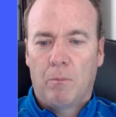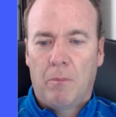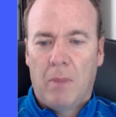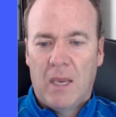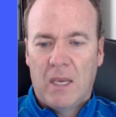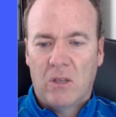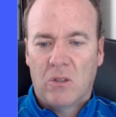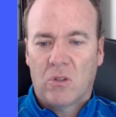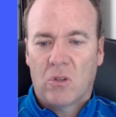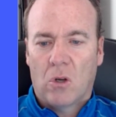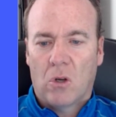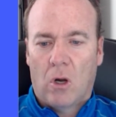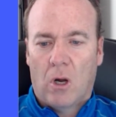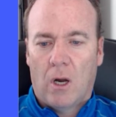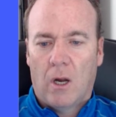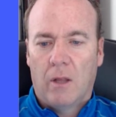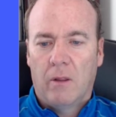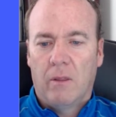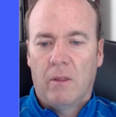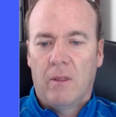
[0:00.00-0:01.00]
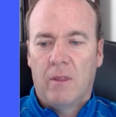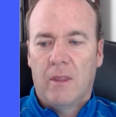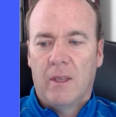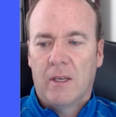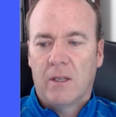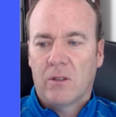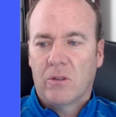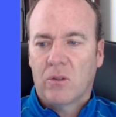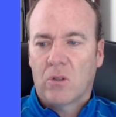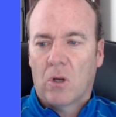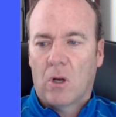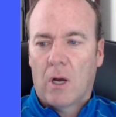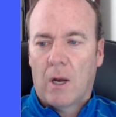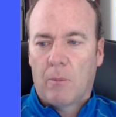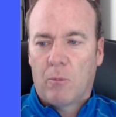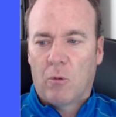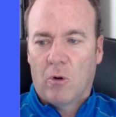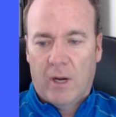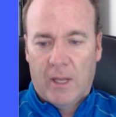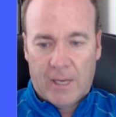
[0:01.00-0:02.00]
based on this
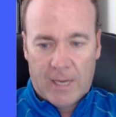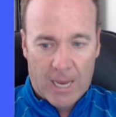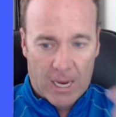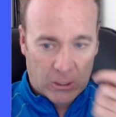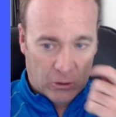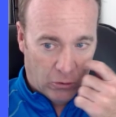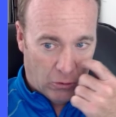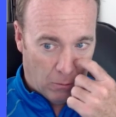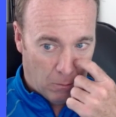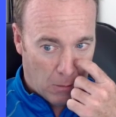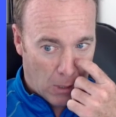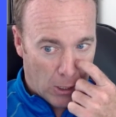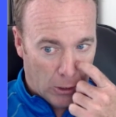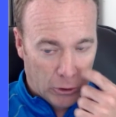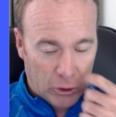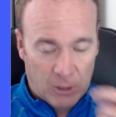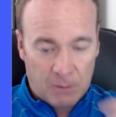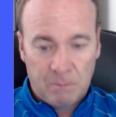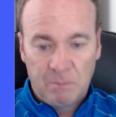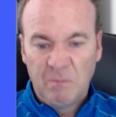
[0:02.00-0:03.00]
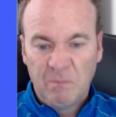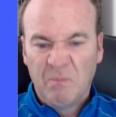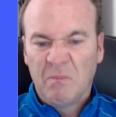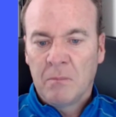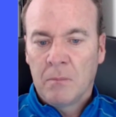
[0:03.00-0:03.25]
operating cash flow margin?